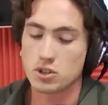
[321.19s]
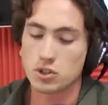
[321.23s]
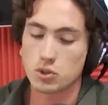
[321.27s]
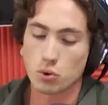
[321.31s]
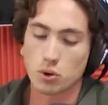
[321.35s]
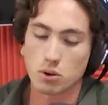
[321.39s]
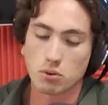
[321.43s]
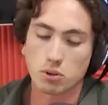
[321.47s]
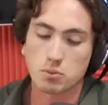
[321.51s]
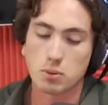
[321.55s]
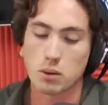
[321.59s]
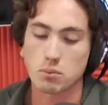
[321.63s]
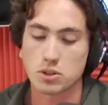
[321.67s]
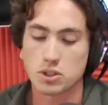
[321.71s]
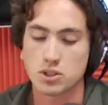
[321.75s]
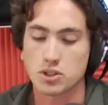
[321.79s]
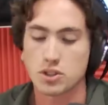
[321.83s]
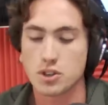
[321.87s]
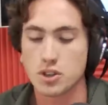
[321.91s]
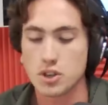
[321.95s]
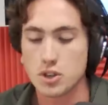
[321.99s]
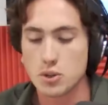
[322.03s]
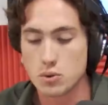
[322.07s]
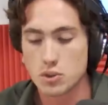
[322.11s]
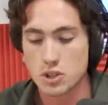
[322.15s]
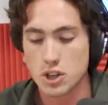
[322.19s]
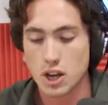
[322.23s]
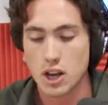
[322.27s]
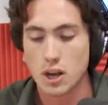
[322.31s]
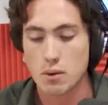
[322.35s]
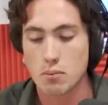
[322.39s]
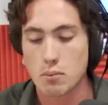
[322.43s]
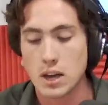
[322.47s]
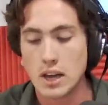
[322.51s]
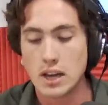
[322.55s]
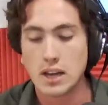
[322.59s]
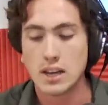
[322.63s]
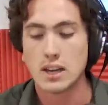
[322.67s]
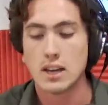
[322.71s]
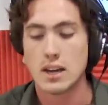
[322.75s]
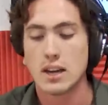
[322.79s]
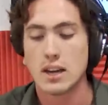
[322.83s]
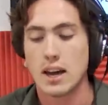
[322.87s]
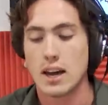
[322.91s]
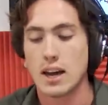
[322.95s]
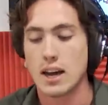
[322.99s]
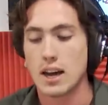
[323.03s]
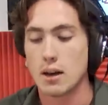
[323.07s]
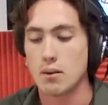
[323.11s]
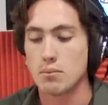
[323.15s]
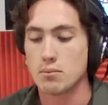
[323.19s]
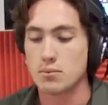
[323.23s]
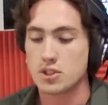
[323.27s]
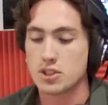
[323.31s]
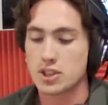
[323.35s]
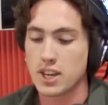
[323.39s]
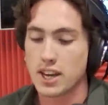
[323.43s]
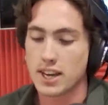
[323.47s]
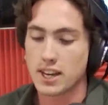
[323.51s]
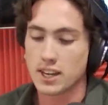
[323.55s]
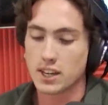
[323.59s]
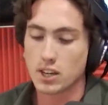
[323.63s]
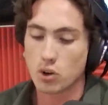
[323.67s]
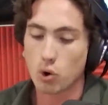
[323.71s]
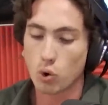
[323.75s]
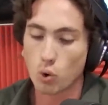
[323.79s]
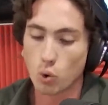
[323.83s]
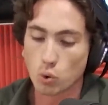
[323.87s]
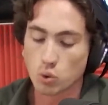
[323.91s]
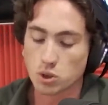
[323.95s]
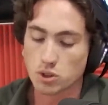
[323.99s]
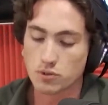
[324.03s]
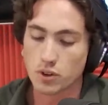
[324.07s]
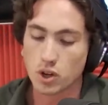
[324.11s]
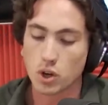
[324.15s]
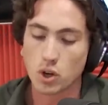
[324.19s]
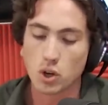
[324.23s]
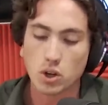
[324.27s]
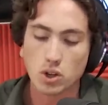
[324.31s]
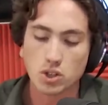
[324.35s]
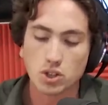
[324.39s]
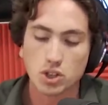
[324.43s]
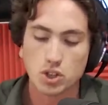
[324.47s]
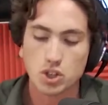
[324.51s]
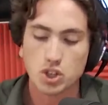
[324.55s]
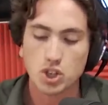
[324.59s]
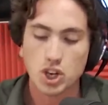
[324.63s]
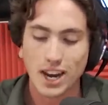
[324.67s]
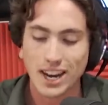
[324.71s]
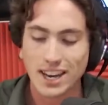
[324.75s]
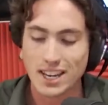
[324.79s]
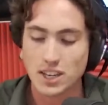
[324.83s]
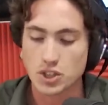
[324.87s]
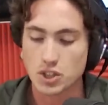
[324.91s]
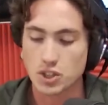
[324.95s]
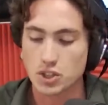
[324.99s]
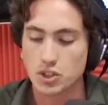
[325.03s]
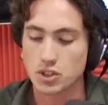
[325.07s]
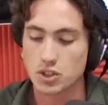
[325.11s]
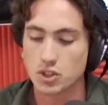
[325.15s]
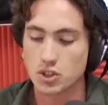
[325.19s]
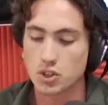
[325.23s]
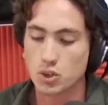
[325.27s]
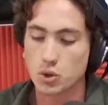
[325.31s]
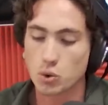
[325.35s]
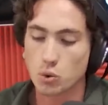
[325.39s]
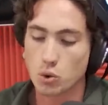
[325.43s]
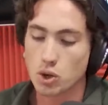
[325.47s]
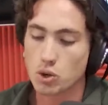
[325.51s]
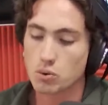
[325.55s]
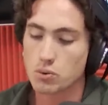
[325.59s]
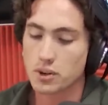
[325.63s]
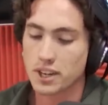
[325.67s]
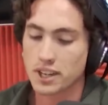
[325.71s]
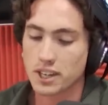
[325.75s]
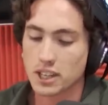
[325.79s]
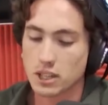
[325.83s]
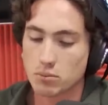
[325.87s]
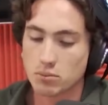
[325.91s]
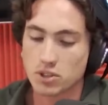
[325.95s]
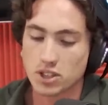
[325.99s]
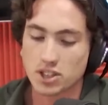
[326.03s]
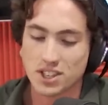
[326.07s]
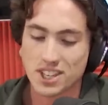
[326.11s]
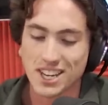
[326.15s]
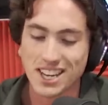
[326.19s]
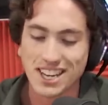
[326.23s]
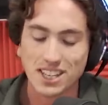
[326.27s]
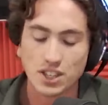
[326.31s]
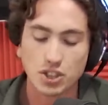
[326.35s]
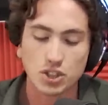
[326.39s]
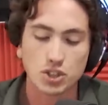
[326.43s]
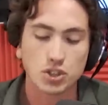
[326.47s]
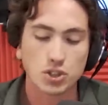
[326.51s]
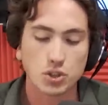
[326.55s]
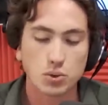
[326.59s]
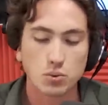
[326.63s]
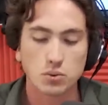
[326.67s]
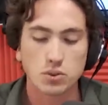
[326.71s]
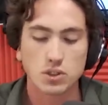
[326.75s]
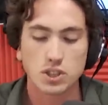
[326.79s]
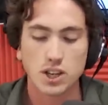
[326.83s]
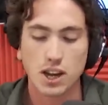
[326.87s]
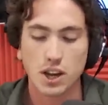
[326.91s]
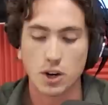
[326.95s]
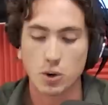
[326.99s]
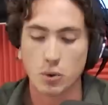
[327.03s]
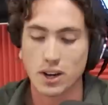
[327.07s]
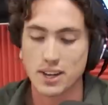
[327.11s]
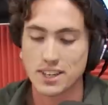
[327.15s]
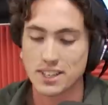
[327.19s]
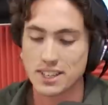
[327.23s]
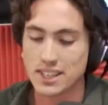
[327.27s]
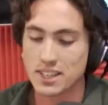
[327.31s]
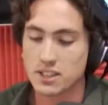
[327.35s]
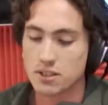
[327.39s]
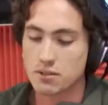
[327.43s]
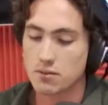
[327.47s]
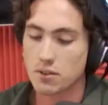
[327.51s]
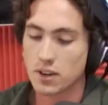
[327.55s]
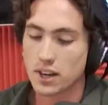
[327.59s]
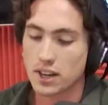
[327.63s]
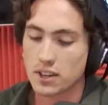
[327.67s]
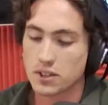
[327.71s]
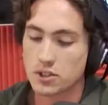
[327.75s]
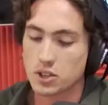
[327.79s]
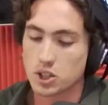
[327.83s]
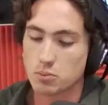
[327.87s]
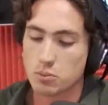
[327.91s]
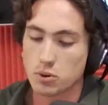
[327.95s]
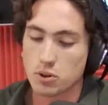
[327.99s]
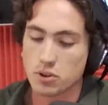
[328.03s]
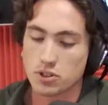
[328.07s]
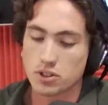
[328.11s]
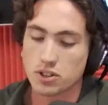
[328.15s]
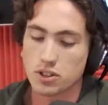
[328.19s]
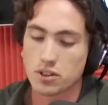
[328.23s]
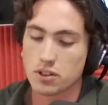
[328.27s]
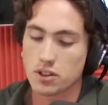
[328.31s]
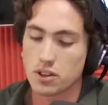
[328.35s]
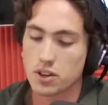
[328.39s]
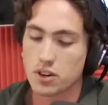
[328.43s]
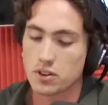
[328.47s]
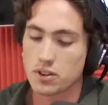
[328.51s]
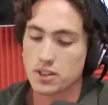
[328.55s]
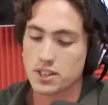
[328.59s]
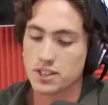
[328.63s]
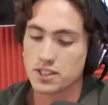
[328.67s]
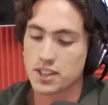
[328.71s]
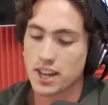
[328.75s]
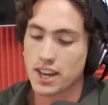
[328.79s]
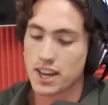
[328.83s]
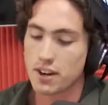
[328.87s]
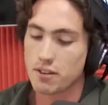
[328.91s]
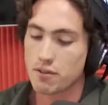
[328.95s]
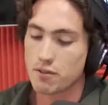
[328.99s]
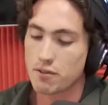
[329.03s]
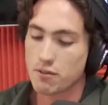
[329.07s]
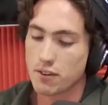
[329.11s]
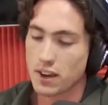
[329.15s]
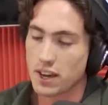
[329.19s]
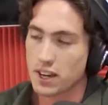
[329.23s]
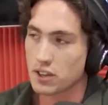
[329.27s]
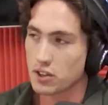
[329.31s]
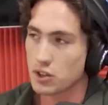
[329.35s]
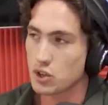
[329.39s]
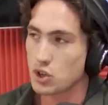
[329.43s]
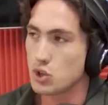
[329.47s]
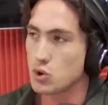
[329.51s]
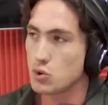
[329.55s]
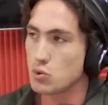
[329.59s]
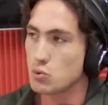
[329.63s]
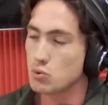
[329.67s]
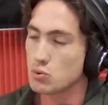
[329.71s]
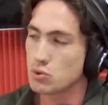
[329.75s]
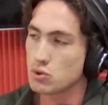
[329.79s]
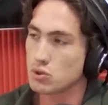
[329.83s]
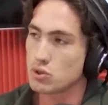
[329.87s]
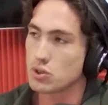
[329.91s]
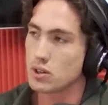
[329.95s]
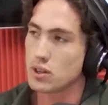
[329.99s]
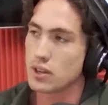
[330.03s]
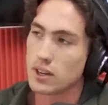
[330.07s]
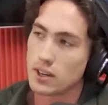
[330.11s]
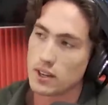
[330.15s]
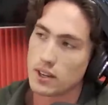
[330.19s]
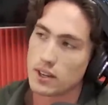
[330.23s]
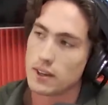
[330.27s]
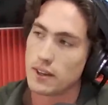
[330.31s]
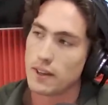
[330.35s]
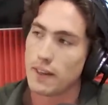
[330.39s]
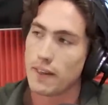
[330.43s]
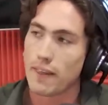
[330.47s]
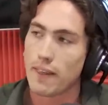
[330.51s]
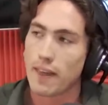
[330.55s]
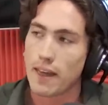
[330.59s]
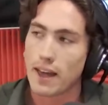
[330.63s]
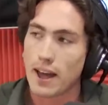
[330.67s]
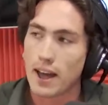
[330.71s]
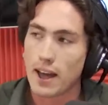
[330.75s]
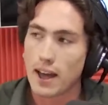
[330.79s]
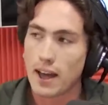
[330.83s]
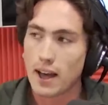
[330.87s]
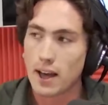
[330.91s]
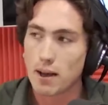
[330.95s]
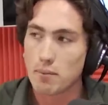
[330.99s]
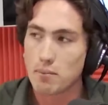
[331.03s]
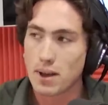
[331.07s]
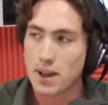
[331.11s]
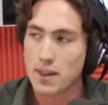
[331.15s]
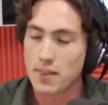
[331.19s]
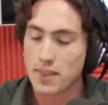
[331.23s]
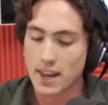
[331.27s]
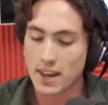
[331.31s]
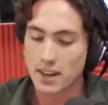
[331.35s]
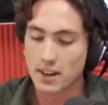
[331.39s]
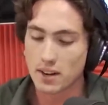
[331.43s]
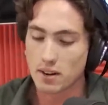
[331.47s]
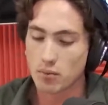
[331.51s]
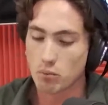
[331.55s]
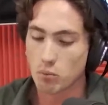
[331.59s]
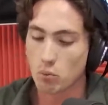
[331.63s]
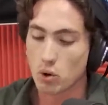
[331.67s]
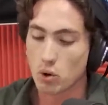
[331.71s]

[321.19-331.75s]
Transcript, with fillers: A story was published in Newshub um, saying calls for urgent changes to school curriculum to teach students how to identify conspiracy theories and fake news. Um, and I, that